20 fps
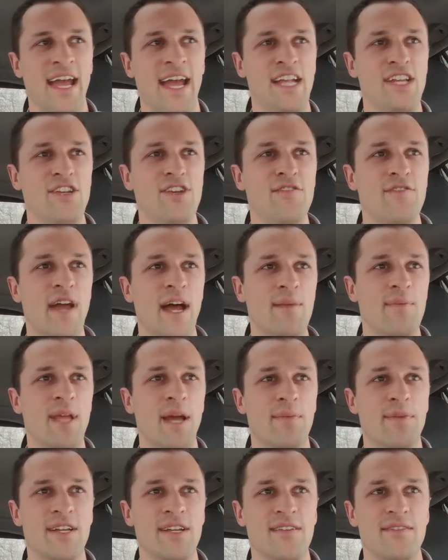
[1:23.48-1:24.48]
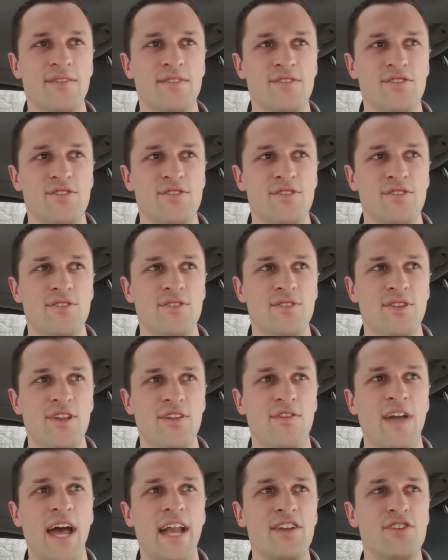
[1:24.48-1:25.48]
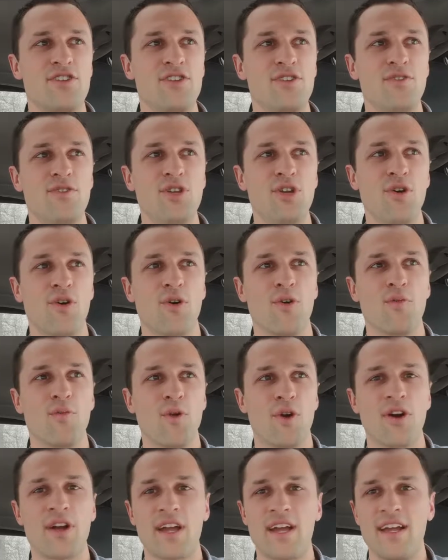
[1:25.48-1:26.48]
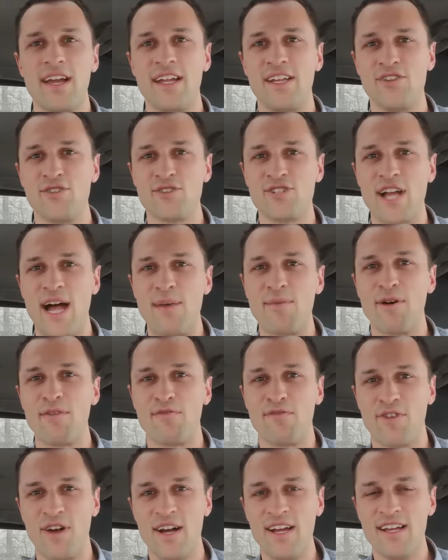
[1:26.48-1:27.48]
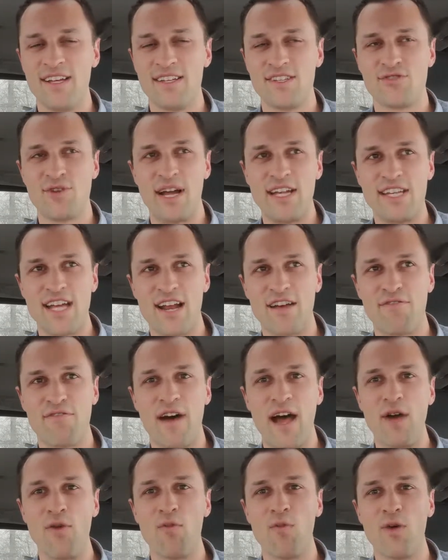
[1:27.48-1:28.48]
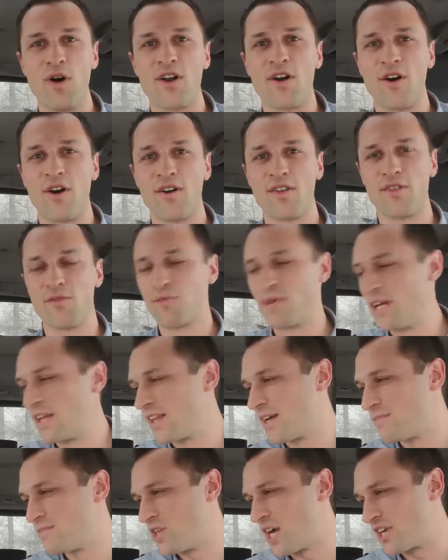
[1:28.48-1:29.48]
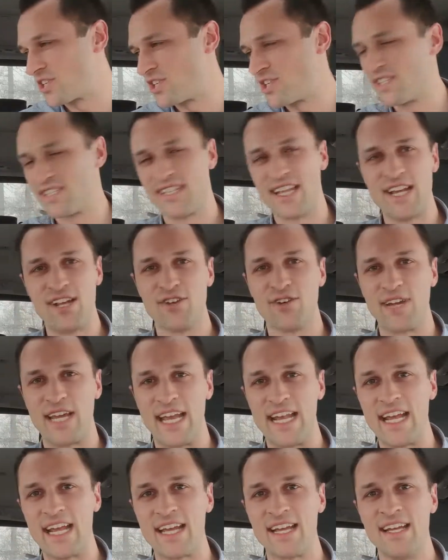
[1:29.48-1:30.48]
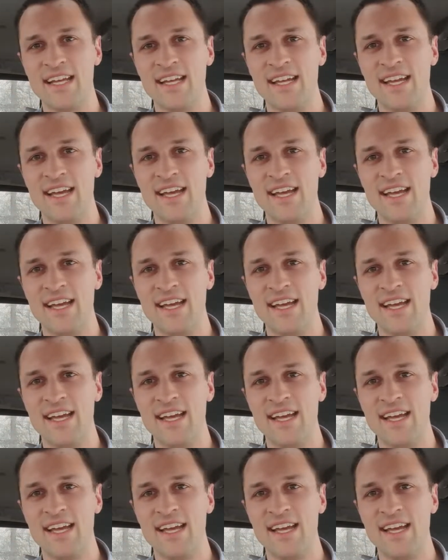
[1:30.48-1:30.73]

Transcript: And you've got to do your work and your job up front to identify what are the real objections that you're getting,